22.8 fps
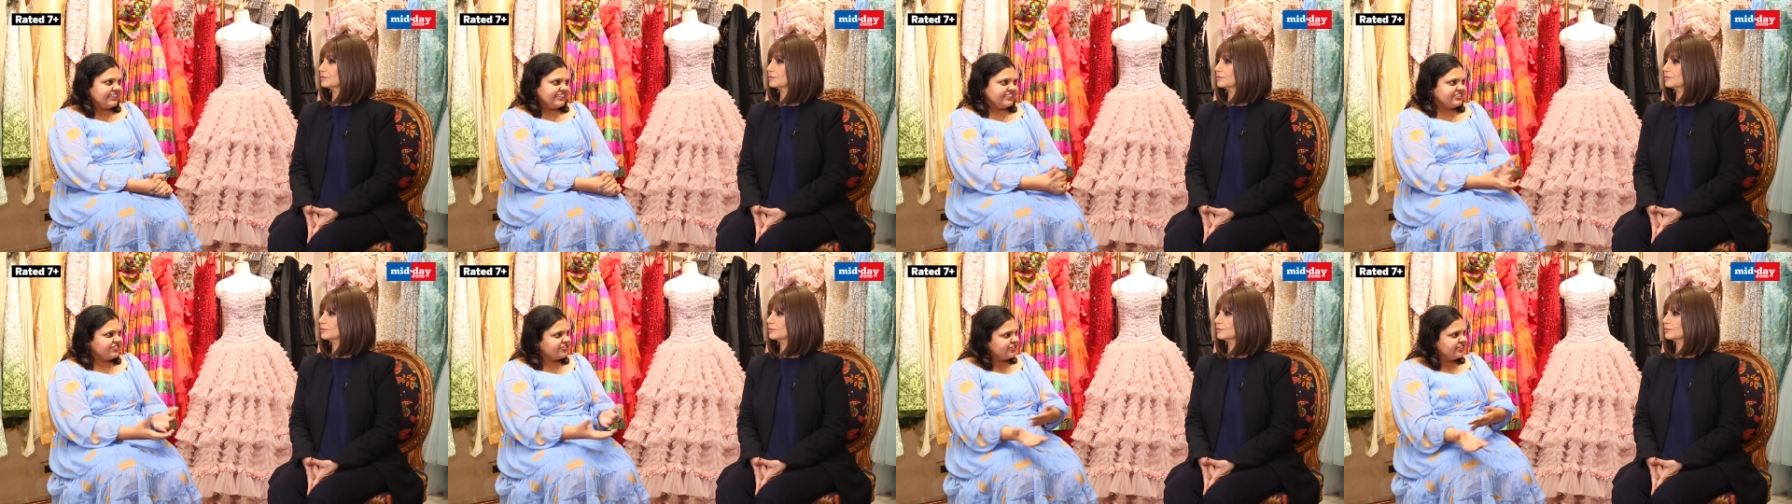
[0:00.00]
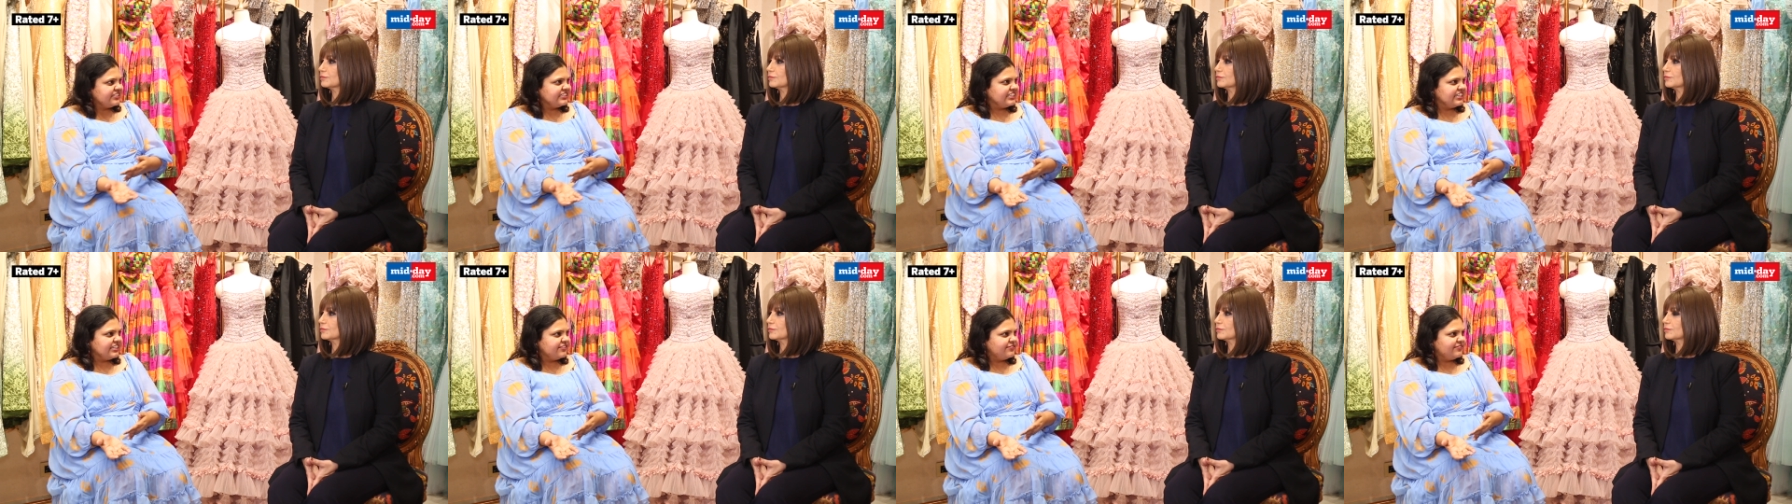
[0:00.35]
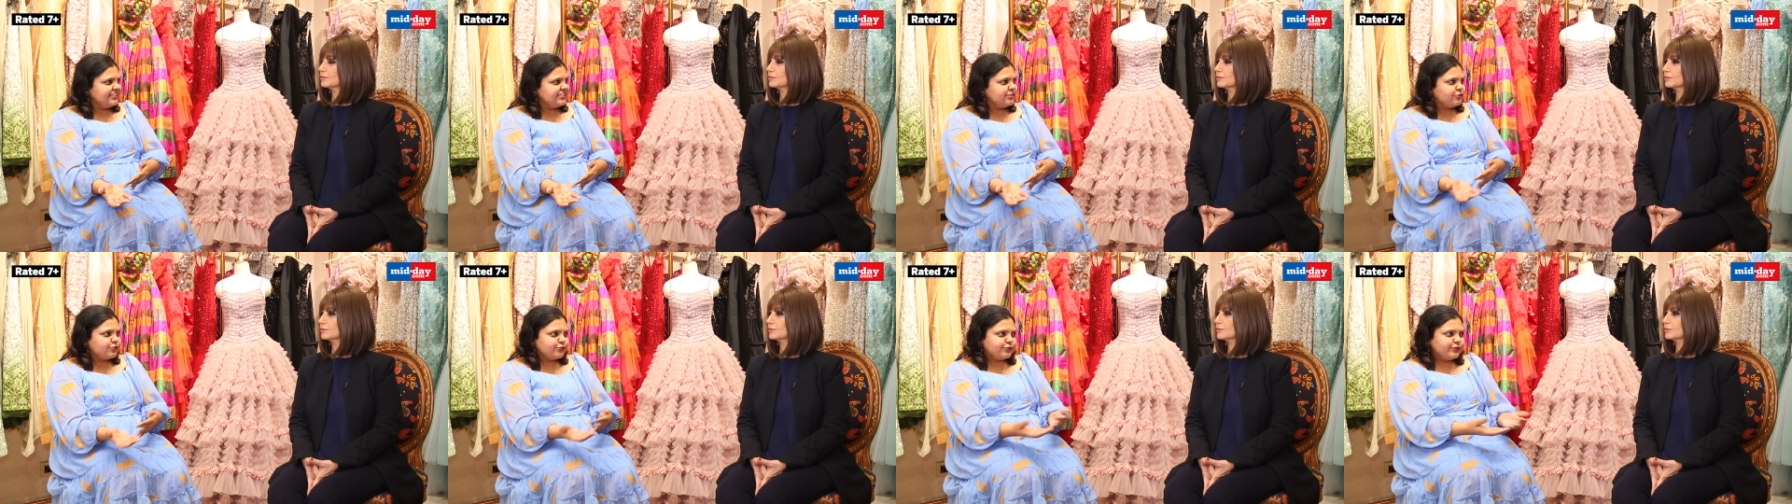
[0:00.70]
like
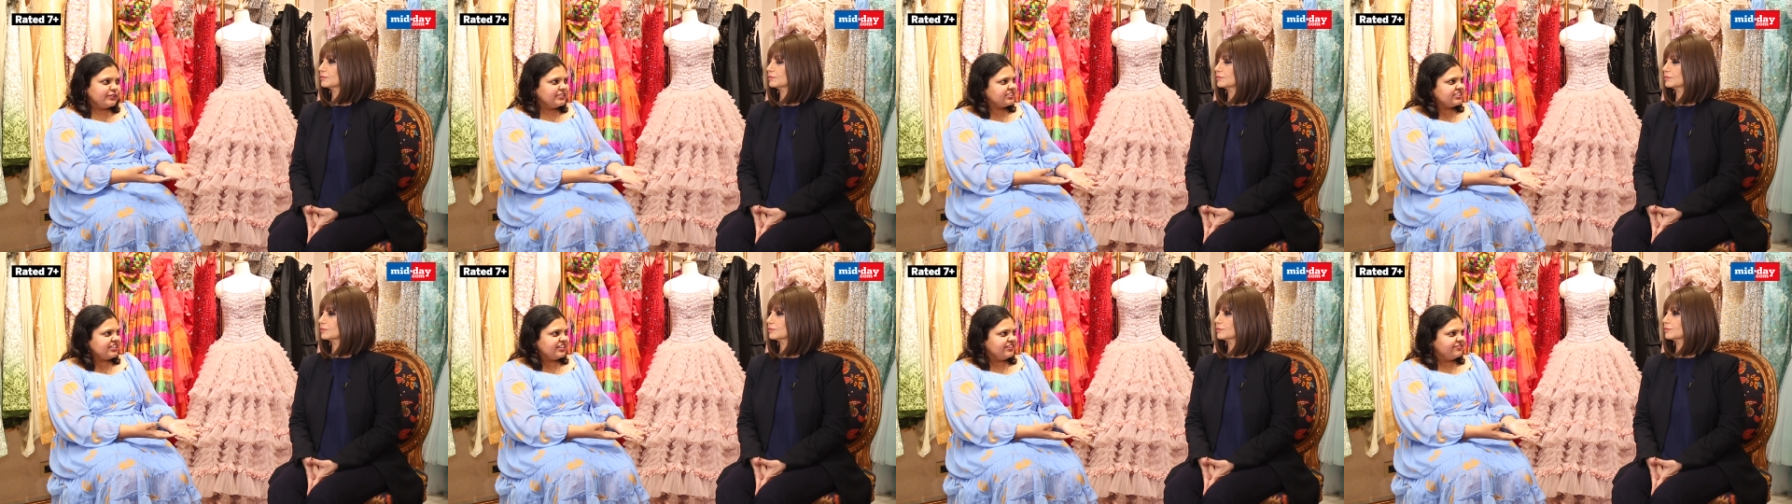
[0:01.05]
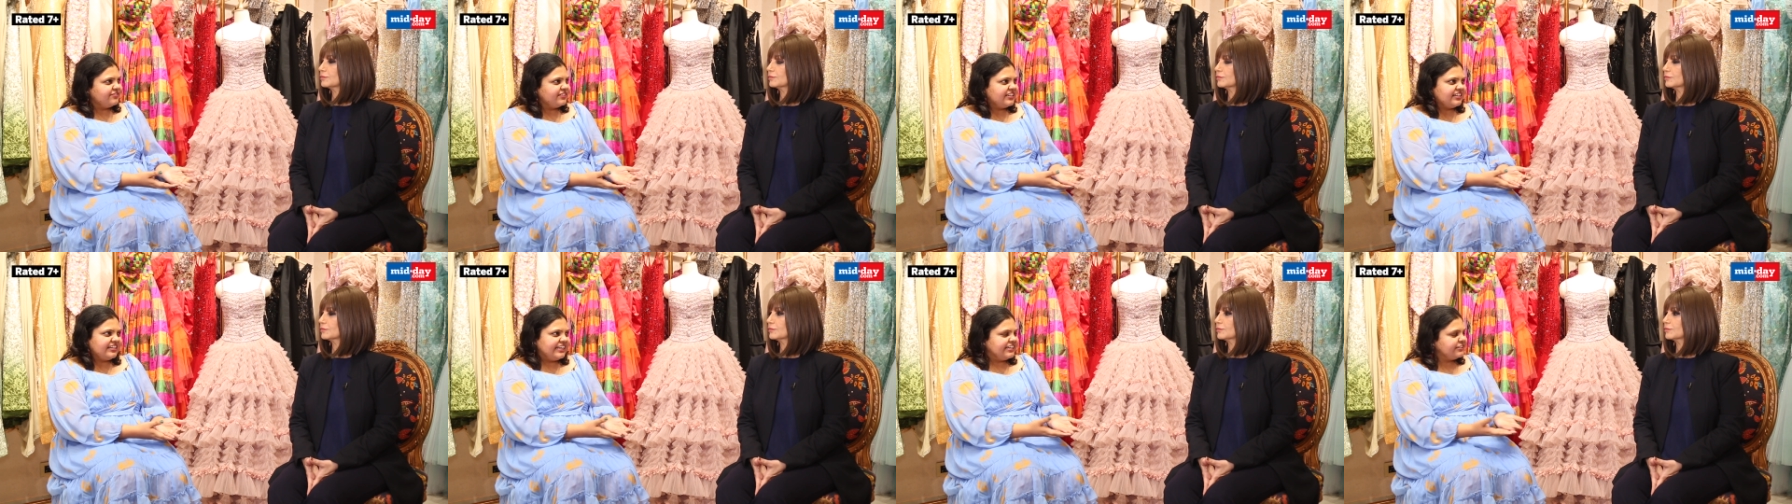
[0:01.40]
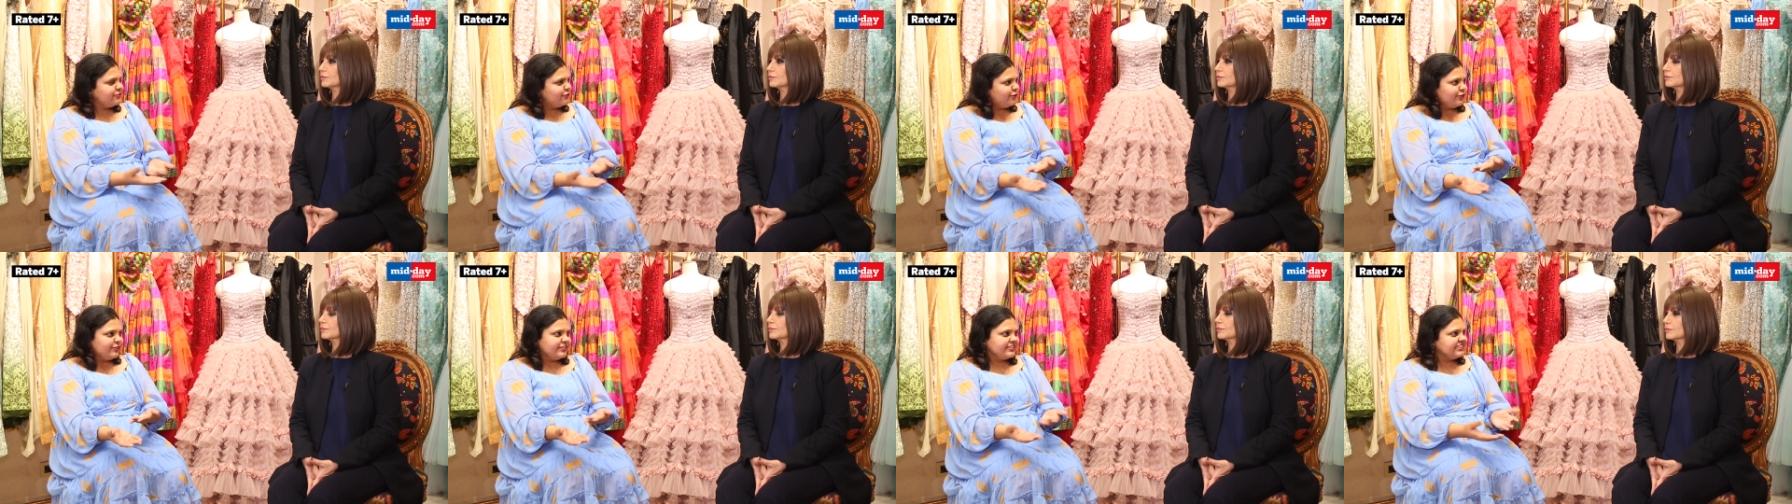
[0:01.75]
Sridevi, Juhi Chawla, and
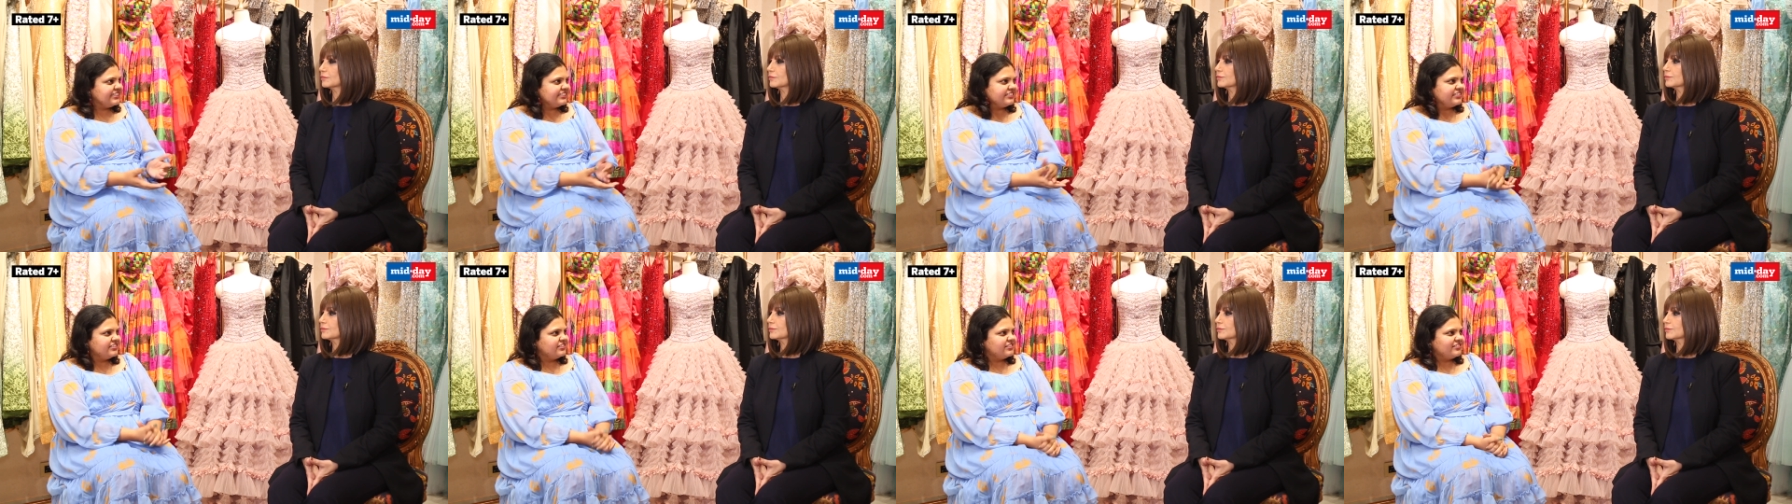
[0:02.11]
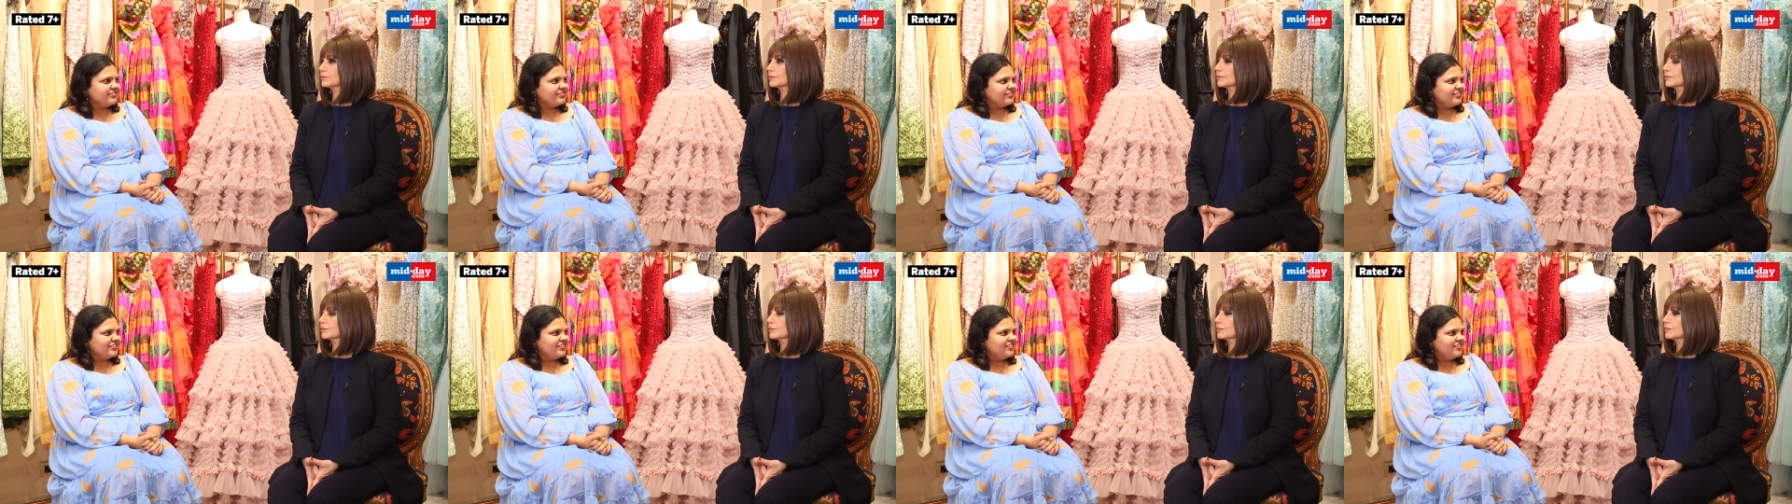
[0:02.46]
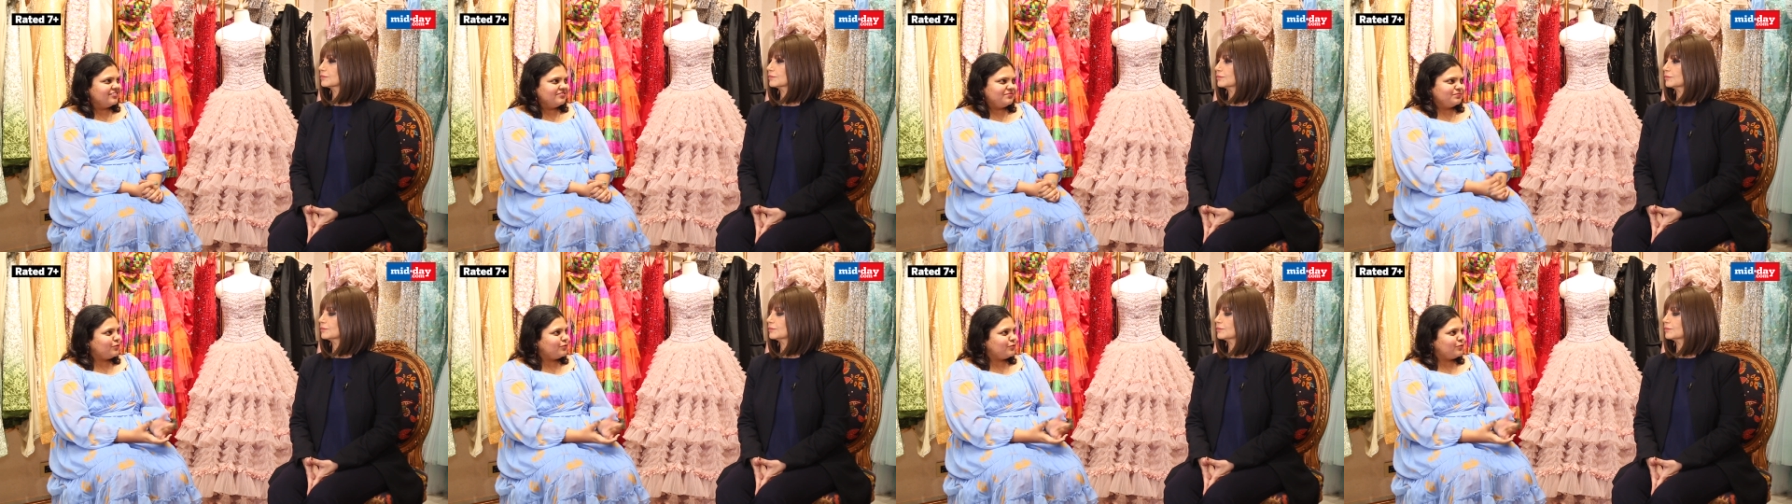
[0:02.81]
all the other uh,